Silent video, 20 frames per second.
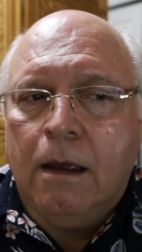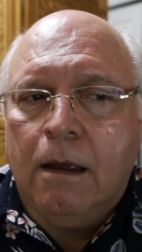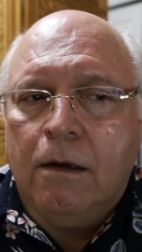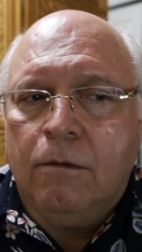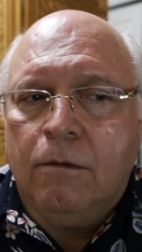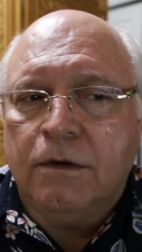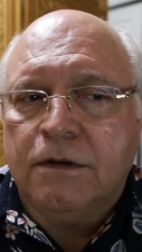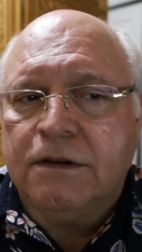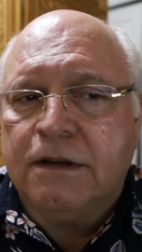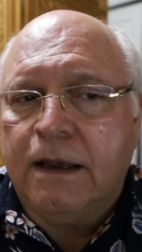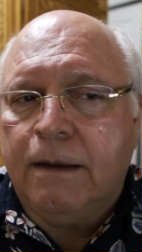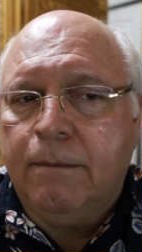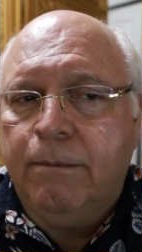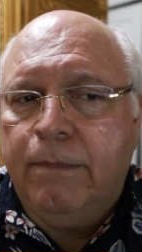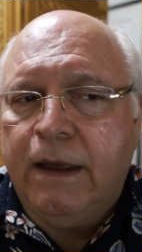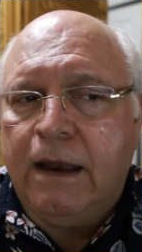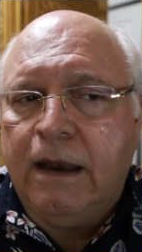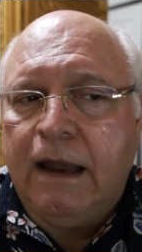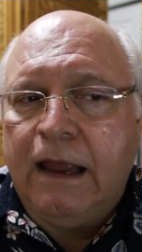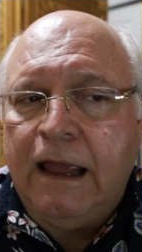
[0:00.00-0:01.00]
We'll see
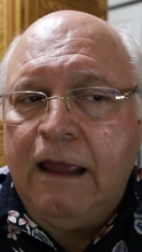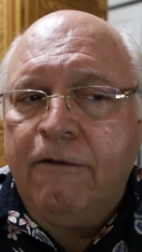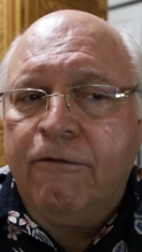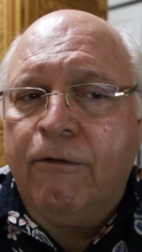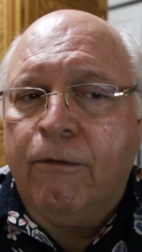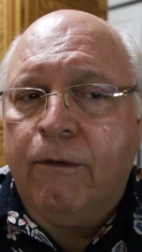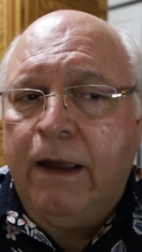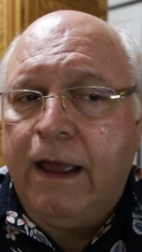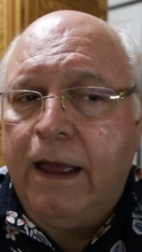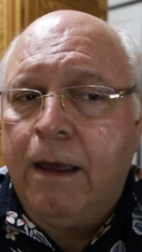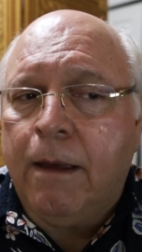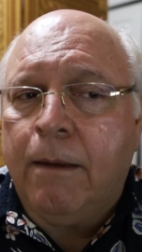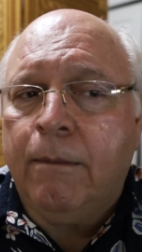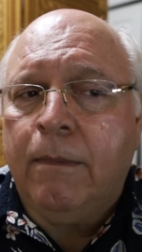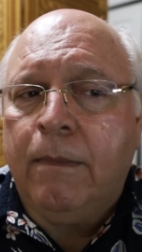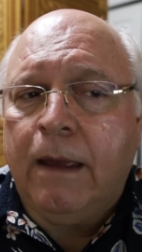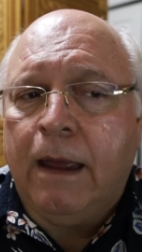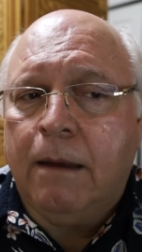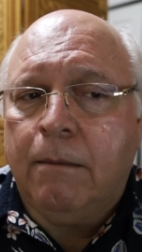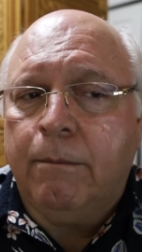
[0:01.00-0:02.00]
Ben
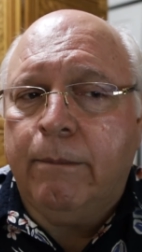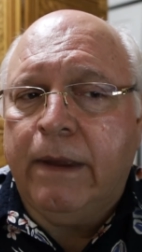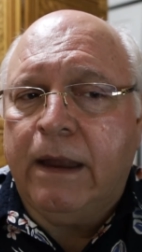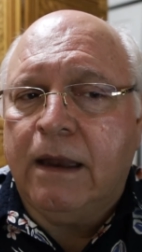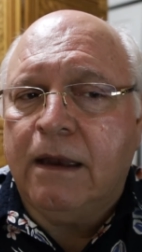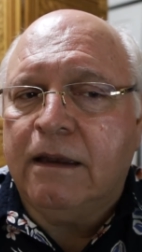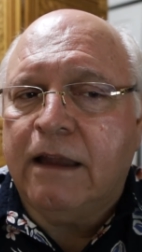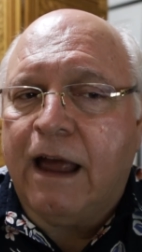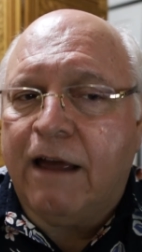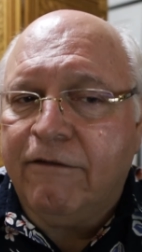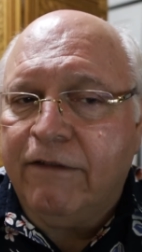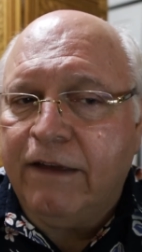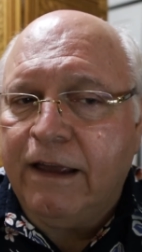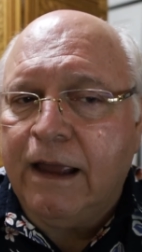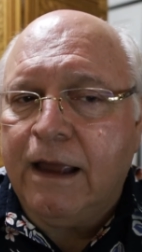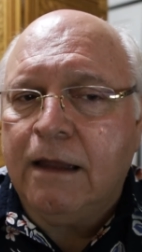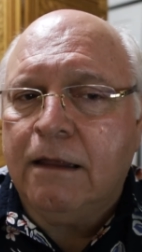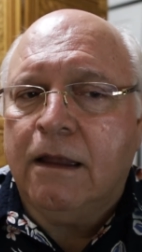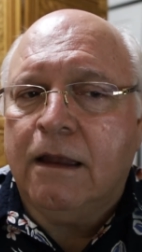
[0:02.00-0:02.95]
Ephraim and Ben David,